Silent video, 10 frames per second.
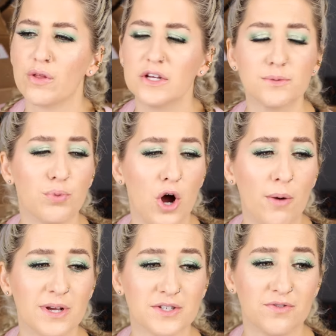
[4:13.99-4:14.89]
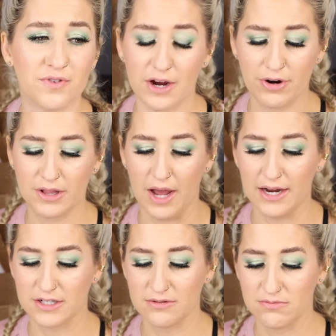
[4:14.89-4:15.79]
This balm is very
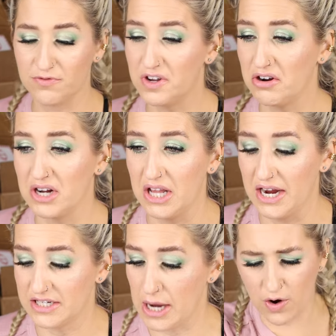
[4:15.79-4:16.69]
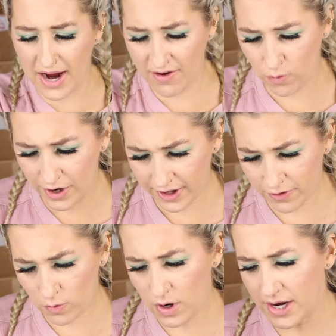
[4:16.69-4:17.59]
light, very light. So I have one
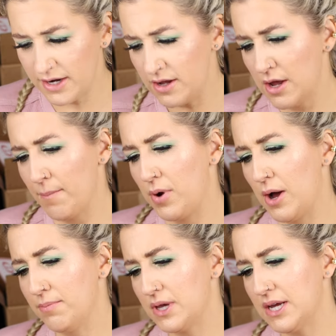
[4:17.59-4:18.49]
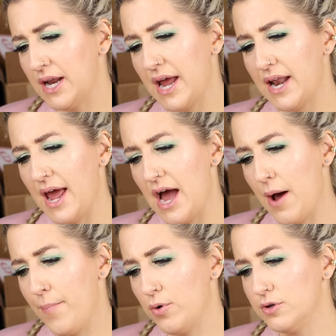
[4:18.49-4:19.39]
other one. Pumpkin and
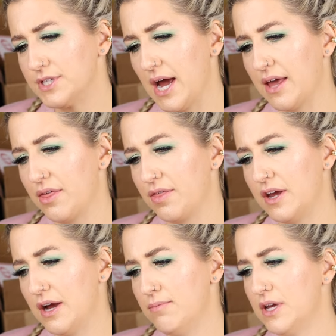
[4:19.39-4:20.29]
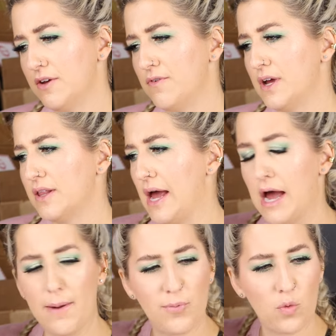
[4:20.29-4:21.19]
apples. I think I'm giving the
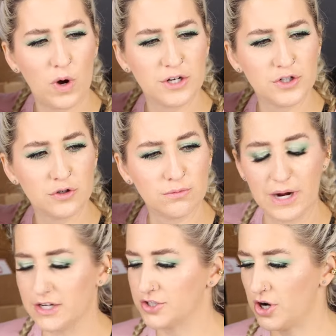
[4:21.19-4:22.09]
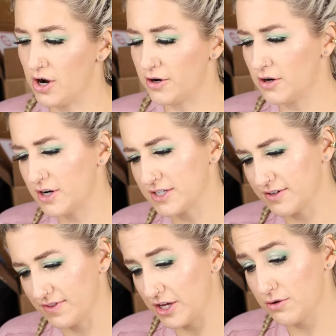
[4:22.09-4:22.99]
apple one to my daughter because
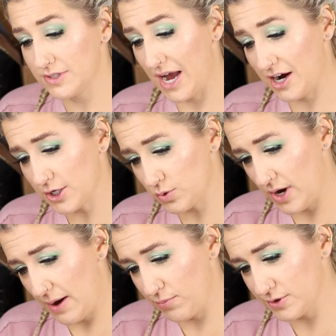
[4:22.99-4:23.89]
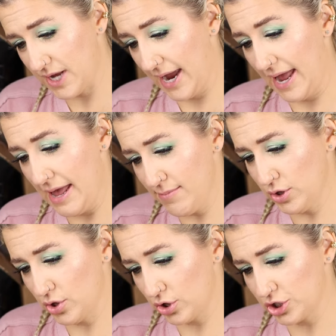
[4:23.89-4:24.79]
if they use actual apples, I am
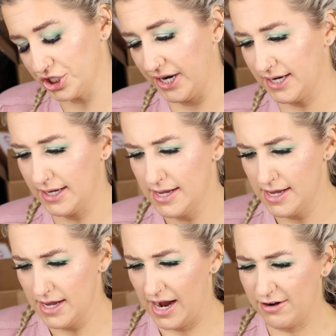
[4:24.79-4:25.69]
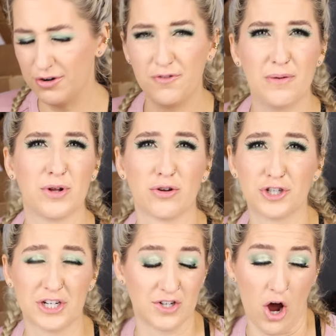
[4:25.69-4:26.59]
allergic. I don't know if I'm
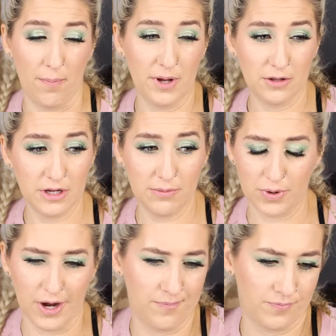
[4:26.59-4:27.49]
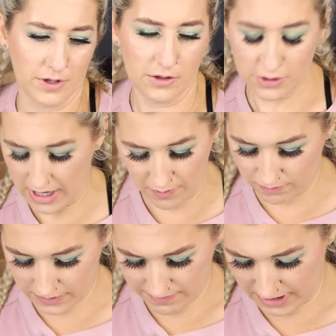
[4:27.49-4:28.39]
allergic topically, but I'm
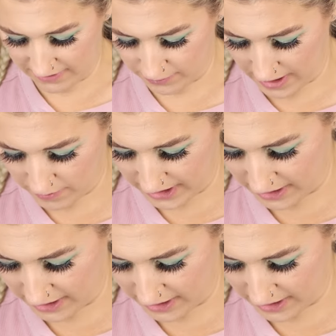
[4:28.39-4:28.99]
gonna give her that one